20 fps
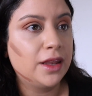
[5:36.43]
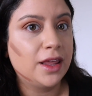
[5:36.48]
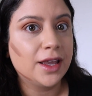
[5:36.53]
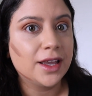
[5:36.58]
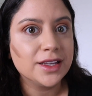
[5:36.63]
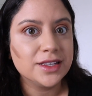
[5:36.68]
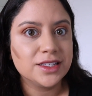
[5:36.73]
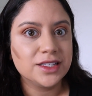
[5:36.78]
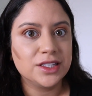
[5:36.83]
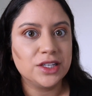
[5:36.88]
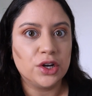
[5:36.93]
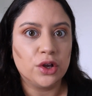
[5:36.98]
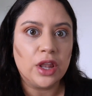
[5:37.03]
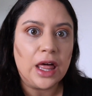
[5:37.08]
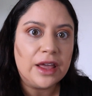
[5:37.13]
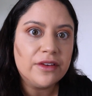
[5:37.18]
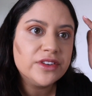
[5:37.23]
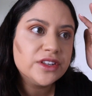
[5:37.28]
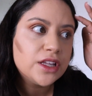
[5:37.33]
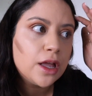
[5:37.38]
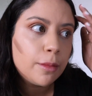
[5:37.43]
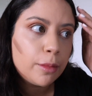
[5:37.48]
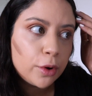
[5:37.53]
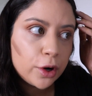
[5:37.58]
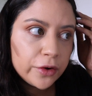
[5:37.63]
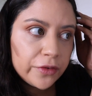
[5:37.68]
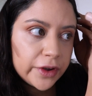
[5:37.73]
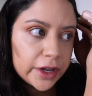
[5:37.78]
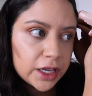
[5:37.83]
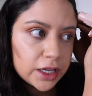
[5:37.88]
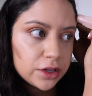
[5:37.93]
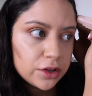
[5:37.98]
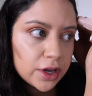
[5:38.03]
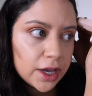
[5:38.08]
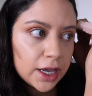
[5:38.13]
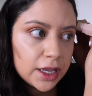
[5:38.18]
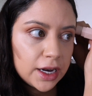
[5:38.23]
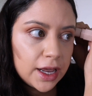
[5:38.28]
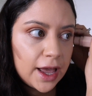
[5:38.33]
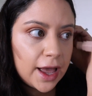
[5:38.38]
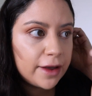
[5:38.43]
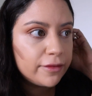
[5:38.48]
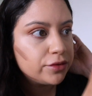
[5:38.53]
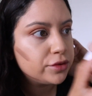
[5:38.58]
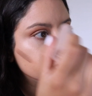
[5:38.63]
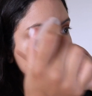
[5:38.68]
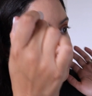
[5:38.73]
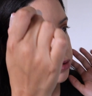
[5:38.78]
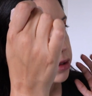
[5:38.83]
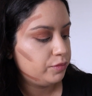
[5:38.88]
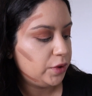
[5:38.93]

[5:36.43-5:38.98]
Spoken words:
Like, it's, you know, life is not perfect, and you kind of have to